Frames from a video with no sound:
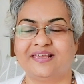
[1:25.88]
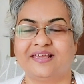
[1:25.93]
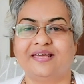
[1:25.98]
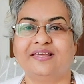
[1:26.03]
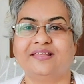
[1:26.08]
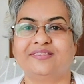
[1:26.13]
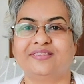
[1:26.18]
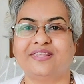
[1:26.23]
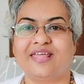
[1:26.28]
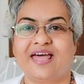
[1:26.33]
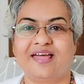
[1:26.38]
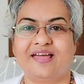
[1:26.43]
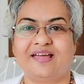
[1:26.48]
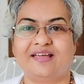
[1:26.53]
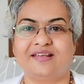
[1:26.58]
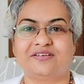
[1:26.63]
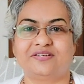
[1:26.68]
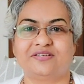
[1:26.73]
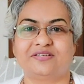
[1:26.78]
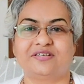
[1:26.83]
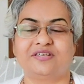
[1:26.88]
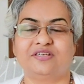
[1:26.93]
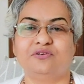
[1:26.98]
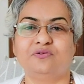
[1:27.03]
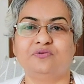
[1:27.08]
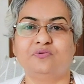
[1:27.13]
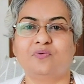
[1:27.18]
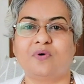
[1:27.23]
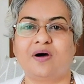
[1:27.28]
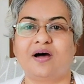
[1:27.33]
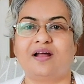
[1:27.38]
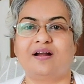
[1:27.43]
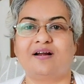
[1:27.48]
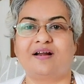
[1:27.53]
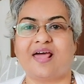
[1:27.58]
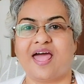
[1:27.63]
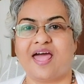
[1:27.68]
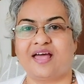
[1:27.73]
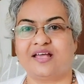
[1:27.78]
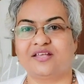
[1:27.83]
that you
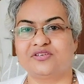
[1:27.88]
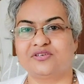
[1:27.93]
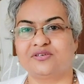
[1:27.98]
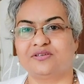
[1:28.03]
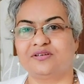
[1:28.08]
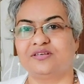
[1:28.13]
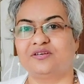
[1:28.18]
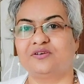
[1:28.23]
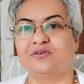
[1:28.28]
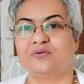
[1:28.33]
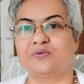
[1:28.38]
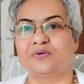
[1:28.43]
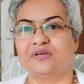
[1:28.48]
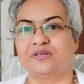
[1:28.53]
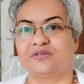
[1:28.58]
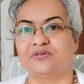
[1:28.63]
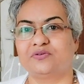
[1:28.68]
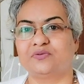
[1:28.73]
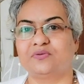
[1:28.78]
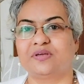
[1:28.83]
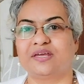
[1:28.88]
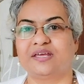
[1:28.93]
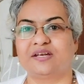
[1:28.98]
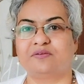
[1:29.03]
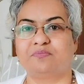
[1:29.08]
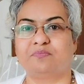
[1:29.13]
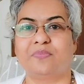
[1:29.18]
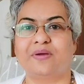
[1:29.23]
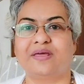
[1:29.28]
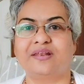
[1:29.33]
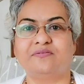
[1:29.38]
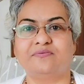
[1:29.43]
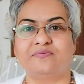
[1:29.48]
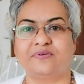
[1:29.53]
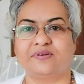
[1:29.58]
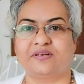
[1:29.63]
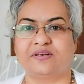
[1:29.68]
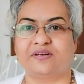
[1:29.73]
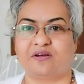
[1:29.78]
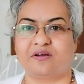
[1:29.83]
are actually going to get
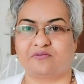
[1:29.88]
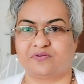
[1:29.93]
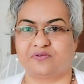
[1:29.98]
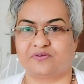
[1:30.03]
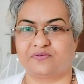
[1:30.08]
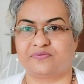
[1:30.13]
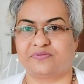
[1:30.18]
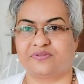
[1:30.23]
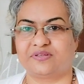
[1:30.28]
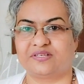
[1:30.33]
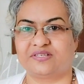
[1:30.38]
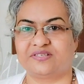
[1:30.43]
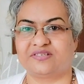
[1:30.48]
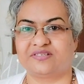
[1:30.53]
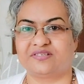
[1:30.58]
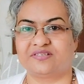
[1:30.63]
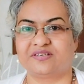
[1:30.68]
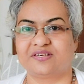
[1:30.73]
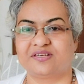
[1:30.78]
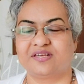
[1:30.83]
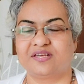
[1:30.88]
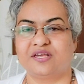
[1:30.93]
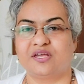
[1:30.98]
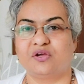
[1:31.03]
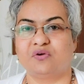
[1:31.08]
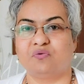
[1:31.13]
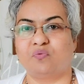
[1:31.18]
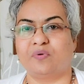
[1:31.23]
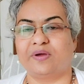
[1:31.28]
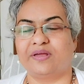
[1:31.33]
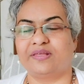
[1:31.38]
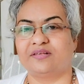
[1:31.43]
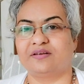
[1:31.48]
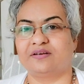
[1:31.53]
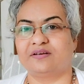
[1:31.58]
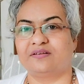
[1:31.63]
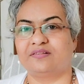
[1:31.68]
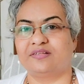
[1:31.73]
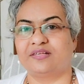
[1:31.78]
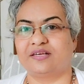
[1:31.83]
benefited out of this,
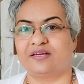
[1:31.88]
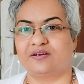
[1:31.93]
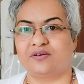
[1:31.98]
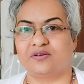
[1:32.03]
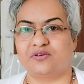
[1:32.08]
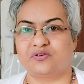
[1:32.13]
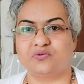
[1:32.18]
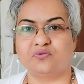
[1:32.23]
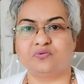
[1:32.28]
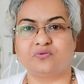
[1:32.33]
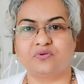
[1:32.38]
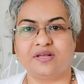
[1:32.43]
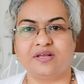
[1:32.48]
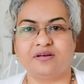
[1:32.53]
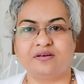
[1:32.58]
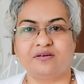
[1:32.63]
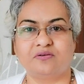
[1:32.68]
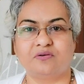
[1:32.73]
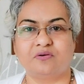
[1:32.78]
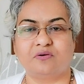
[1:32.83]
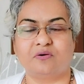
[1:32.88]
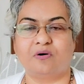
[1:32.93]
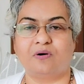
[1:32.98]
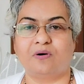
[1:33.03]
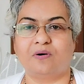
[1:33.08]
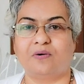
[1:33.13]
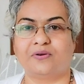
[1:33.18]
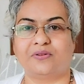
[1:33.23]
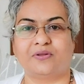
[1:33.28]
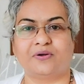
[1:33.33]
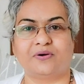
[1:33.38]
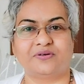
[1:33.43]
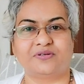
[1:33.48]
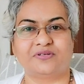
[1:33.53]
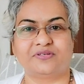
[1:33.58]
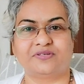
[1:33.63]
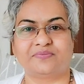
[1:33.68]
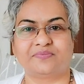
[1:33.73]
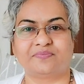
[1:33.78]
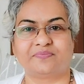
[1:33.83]
whether they are retrograde or
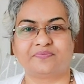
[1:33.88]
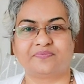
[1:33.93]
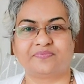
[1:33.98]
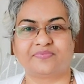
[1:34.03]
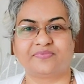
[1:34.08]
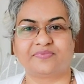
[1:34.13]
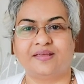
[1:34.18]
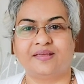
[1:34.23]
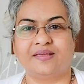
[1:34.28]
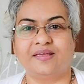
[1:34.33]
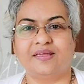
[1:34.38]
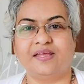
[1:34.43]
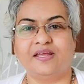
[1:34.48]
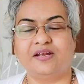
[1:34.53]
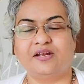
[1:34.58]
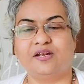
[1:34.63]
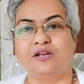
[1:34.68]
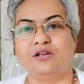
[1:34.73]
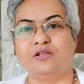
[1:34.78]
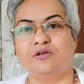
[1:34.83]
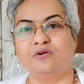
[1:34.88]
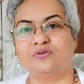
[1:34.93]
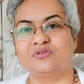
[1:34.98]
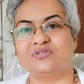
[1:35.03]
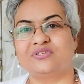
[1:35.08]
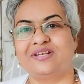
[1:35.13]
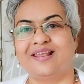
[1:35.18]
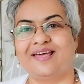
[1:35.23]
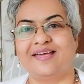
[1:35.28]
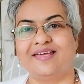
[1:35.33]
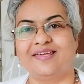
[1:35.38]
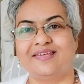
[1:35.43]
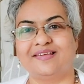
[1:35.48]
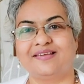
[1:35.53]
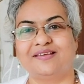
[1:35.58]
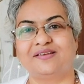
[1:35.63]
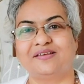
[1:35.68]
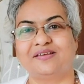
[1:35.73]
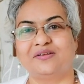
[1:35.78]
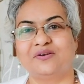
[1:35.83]
not. It looks
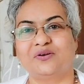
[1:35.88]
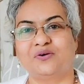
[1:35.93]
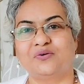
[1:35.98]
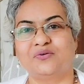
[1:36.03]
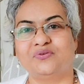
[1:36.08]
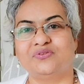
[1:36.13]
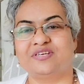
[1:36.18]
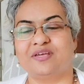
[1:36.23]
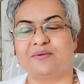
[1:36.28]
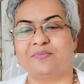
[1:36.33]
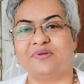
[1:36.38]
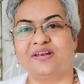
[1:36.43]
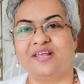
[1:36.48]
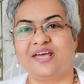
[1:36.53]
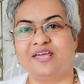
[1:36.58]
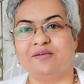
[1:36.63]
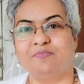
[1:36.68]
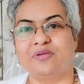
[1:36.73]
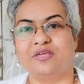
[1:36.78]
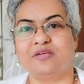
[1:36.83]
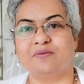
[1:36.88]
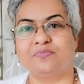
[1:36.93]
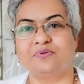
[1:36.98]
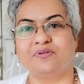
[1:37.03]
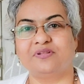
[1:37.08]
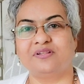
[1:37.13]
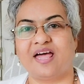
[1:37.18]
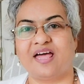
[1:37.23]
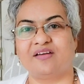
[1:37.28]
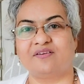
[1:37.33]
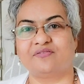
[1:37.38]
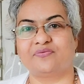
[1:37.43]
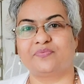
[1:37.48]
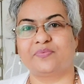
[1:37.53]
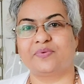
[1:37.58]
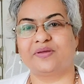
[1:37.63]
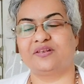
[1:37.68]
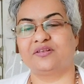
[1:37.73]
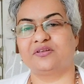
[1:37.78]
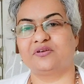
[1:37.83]
like, you know, Gemini people have
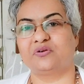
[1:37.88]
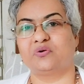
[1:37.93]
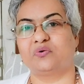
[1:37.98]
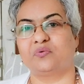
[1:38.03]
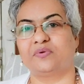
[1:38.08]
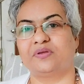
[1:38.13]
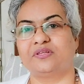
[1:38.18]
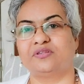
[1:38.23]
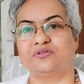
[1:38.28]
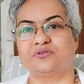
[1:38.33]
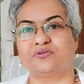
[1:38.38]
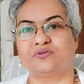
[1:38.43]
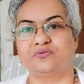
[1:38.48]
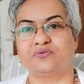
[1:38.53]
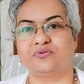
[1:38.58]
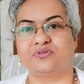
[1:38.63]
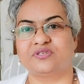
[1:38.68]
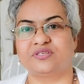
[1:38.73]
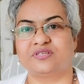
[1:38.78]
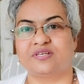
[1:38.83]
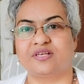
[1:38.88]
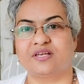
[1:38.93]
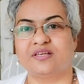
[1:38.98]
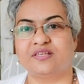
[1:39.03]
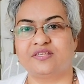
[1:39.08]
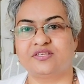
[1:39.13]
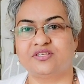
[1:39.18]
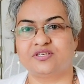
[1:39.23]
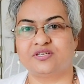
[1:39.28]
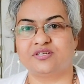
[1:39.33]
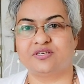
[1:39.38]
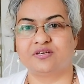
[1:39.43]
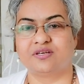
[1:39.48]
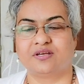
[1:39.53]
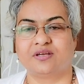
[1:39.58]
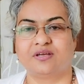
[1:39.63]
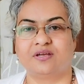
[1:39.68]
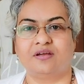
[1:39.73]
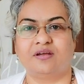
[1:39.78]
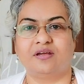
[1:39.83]
been going through such
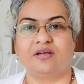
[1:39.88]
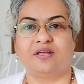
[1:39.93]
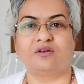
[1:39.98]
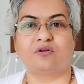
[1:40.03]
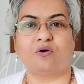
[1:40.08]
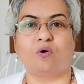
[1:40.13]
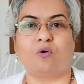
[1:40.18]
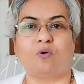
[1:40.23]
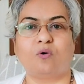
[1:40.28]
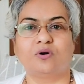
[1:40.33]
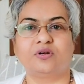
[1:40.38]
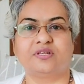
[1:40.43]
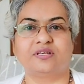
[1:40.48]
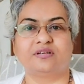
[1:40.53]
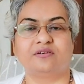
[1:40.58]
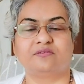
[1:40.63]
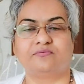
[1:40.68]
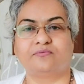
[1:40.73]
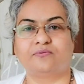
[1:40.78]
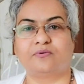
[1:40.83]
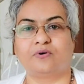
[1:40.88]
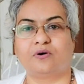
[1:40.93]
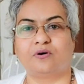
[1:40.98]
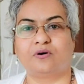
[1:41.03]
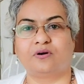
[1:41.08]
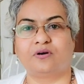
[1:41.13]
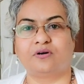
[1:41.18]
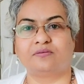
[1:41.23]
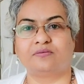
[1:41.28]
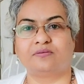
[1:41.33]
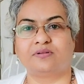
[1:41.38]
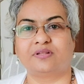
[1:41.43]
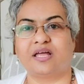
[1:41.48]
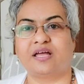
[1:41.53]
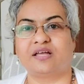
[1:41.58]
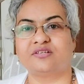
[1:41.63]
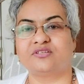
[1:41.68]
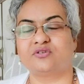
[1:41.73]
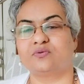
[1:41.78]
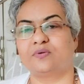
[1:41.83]
an ordeal for
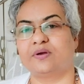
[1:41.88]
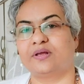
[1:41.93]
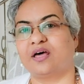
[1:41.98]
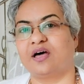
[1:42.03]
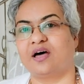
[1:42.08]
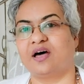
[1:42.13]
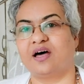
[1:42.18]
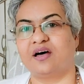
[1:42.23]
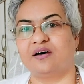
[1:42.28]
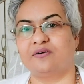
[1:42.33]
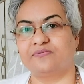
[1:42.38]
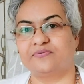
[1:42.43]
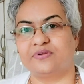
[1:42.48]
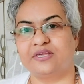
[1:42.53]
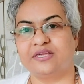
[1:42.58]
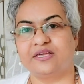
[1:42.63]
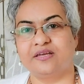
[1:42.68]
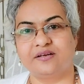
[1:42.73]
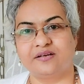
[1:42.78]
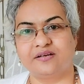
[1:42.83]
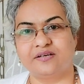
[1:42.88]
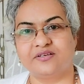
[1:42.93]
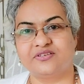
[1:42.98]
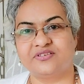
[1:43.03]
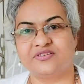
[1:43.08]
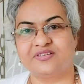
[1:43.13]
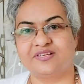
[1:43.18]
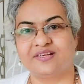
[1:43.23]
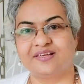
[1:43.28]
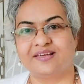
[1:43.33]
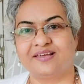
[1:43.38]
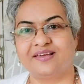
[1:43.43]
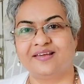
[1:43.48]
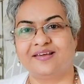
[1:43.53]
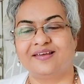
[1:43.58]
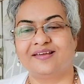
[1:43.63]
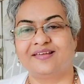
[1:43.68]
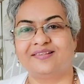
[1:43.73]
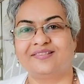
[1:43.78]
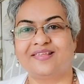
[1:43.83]
last 2.5 years
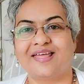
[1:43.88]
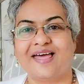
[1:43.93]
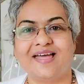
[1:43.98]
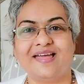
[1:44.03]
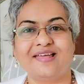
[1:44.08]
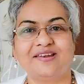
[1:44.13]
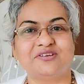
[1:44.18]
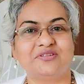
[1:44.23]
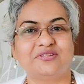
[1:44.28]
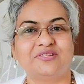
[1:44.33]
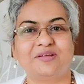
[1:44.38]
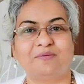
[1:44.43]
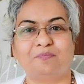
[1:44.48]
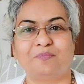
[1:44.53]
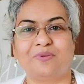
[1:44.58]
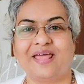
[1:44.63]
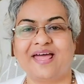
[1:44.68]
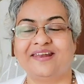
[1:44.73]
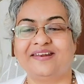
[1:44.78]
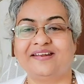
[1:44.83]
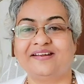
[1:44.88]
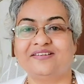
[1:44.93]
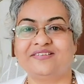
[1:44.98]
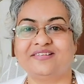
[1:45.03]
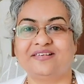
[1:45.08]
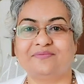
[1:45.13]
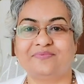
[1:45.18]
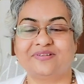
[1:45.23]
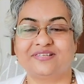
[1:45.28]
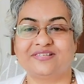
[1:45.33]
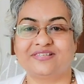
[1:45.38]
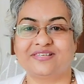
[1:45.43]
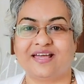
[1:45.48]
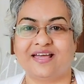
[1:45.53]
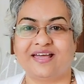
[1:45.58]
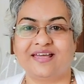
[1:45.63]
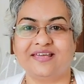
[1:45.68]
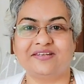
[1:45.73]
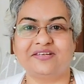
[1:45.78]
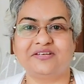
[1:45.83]
that the planets have
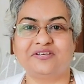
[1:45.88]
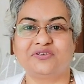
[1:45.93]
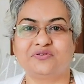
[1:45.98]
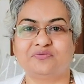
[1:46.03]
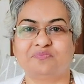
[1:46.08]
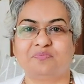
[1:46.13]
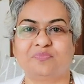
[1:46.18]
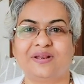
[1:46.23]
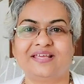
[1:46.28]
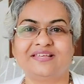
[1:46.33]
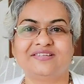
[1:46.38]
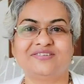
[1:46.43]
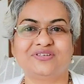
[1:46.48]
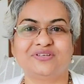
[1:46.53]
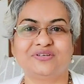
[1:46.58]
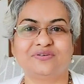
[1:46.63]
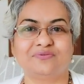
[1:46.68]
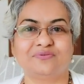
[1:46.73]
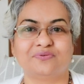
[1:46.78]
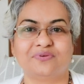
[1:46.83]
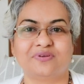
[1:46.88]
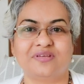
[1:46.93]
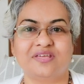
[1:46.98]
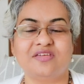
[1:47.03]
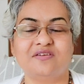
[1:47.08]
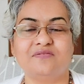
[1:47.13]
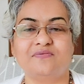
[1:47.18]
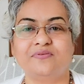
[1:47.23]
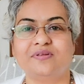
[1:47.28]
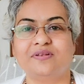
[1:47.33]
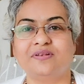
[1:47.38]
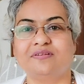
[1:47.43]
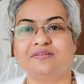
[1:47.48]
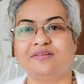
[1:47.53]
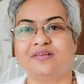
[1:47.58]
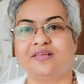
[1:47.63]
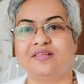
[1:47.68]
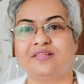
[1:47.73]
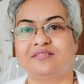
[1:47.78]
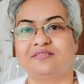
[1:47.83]
decided to bless you even
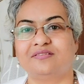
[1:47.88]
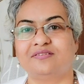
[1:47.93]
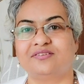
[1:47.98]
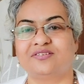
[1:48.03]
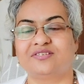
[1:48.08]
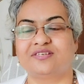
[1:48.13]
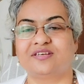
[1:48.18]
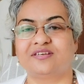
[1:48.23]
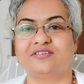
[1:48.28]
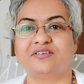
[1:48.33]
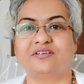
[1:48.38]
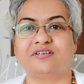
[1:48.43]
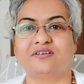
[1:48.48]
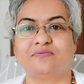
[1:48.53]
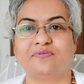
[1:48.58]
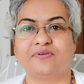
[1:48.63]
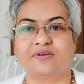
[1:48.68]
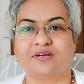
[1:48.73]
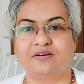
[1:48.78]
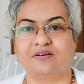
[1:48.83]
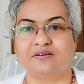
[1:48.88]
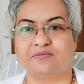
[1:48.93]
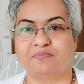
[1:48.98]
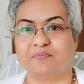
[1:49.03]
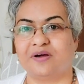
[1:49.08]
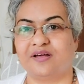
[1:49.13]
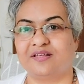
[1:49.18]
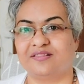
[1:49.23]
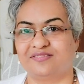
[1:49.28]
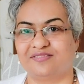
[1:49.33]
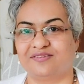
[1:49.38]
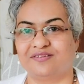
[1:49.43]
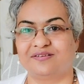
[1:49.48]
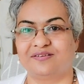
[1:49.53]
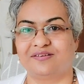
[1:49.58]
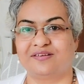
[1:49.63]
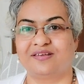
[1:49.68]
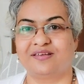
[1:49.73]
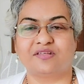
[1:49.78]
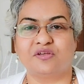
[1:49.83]
in such a difficult month.
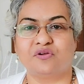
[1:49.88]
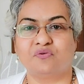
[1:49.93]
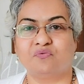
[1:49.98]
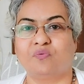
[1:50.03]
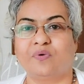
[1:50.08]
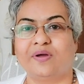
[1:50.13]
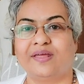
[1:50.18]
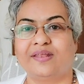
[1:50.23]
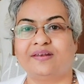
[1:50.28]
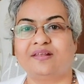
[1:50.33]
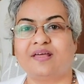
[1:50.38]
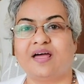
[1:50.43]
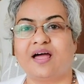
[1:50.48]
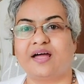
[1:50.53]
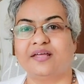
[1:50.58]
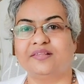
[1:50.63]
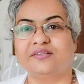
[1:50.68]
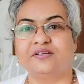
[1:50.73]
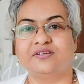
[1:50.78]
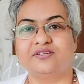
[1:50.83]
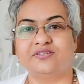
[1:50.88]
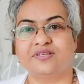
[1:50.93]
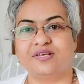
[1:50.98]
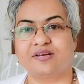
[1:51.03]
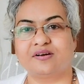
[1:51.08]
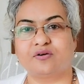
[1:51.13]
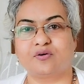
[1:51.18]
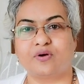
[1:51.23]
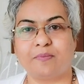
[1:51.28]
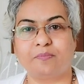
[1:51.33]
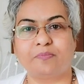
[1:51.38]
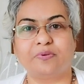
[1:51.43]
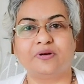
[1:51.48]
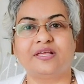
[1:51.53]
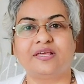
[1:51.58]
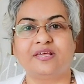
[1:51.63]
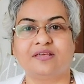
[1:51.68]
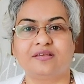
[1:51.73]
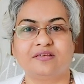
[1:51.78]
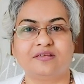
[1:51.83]
When others are
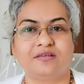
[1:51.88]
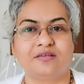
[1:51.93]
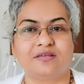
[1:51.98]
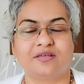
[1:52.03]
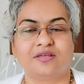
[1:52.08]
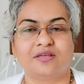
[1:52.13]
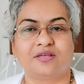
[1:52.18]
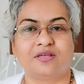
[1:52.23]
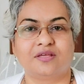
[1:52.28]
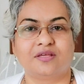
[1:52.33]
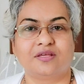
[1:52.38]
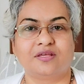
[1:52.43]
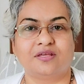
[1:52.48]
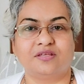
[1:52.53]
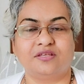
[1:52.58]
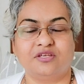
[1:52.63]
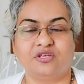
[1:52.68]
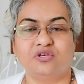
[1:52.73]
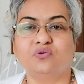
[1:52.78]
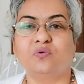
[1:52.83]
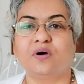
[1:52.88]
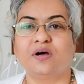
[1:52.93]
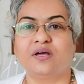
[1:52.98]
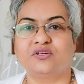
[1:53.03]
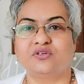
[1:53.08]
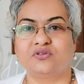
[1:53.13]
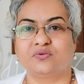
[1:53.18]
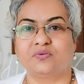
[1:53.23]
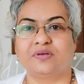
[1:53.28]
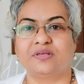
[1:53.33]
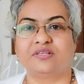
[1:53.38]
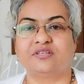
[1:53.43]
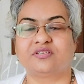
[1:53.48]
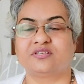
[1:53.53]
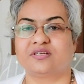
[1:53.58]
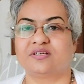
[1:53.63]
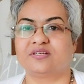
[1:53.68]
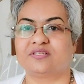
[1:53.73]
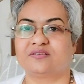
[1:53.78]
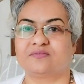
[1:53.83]
grappling, you are doing
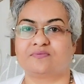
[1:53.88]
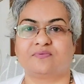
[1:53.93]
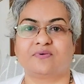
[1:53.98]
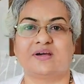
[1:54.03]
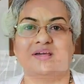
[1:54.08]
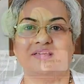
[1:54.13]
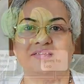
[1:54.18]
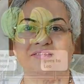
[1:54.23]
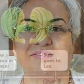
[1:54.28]
just fine.